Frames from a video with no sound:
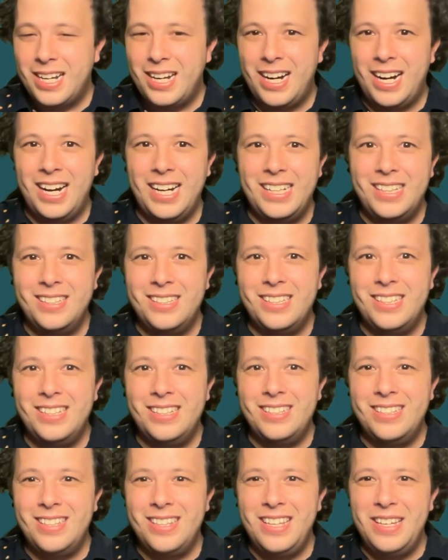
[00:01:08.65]

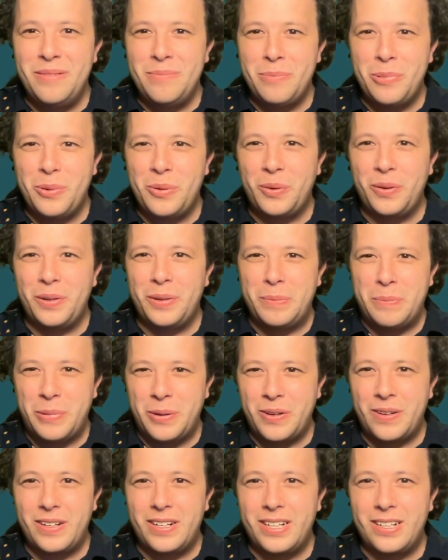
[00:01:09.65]
highlighted the important
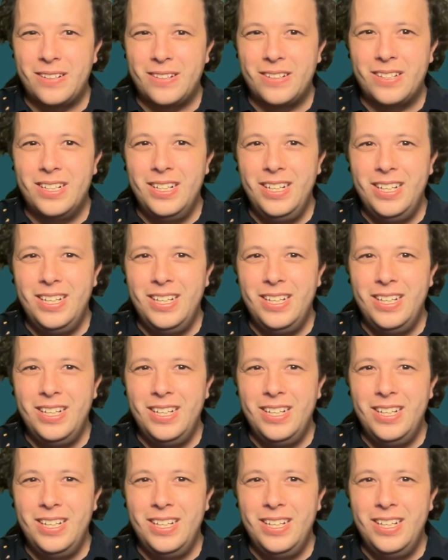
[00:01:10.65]
part here.